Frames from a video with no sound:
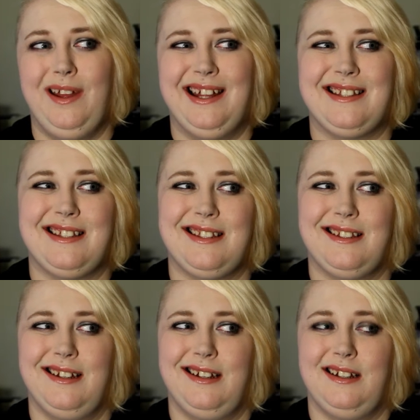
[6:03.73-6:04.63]

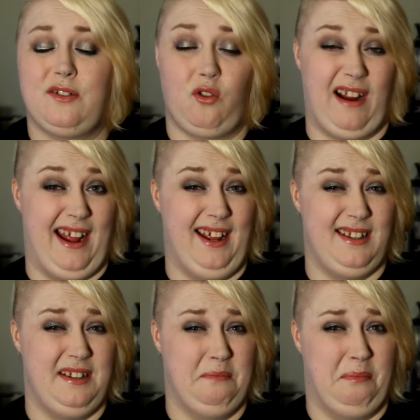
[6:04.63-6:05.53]
it's
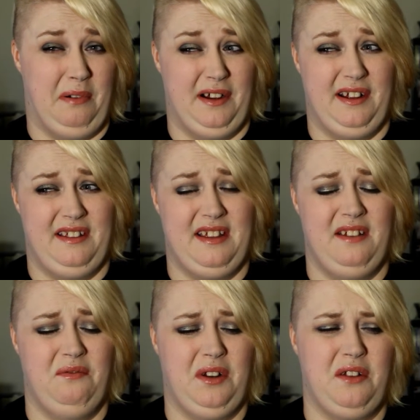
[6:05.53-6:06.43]
great, but
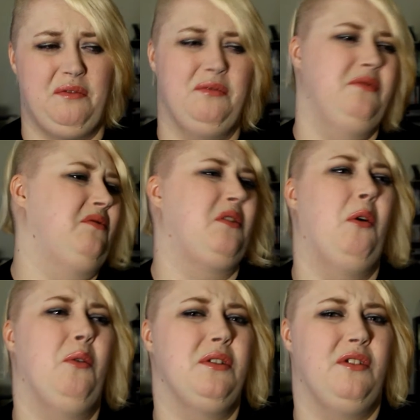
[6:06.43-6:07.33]
then when you
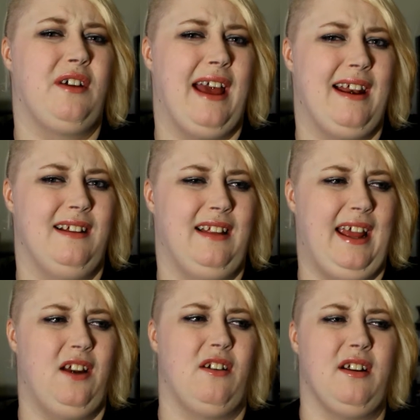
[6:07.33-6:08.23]
go to look at it
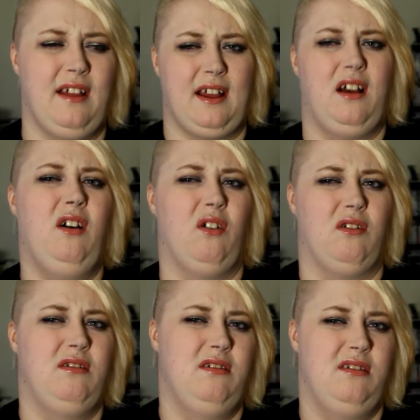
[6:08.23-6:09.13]
later, you're like,
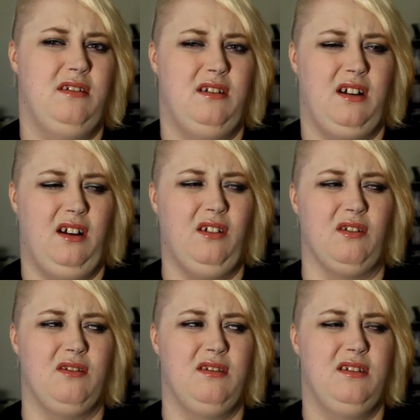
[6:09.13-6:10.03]
oh,
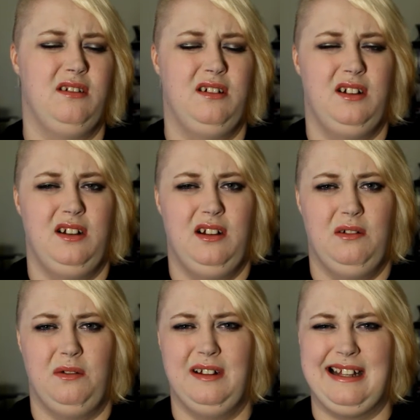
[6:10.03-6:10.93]
well,
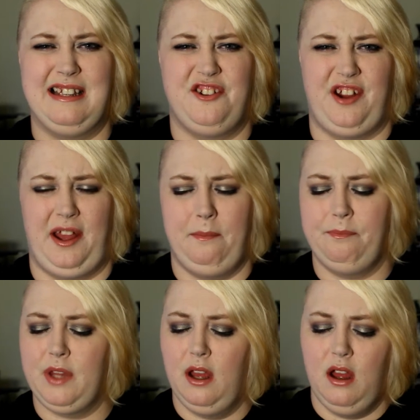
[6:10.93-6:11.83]
that's a
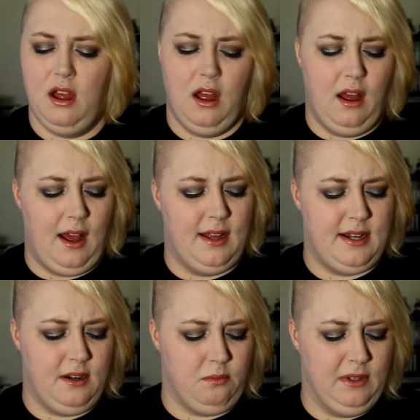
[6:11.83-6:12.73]
shame. I
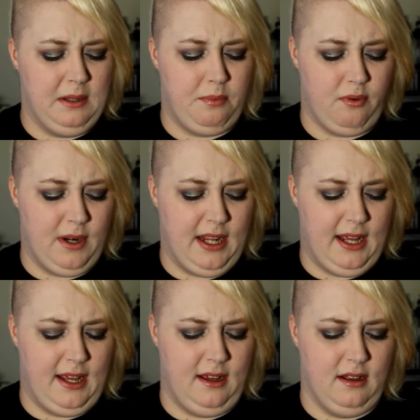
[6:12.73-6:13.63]
did a really
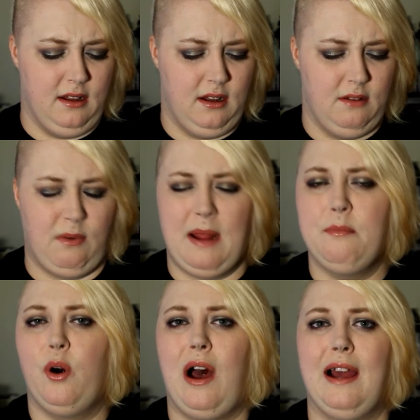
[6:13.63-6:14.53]
pretty
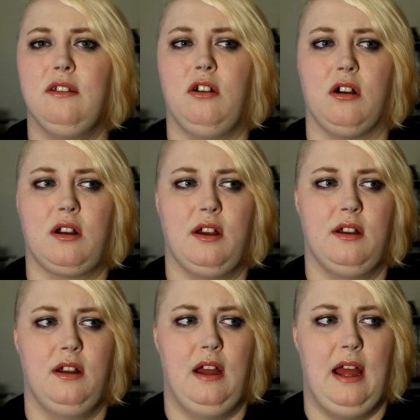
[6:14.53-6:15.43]
rainbow eye
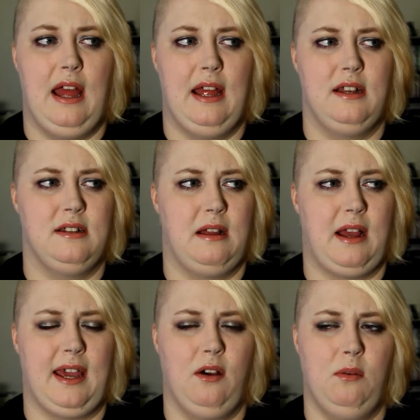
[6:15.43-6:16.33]
look, and
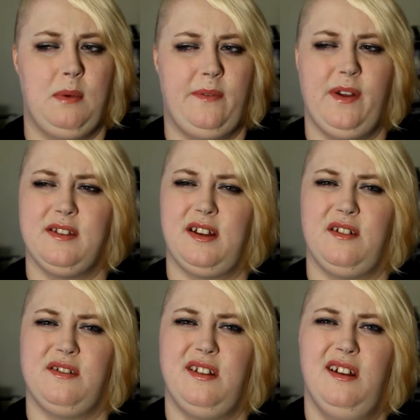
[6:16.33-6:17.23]
I get home, my fiance
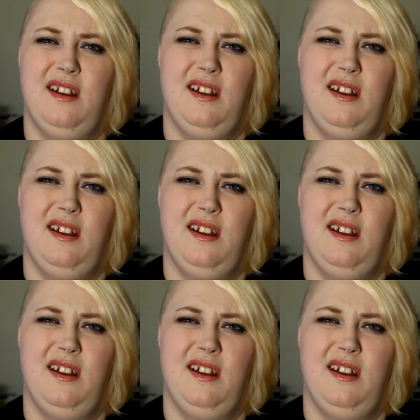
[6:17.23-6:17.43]
goes,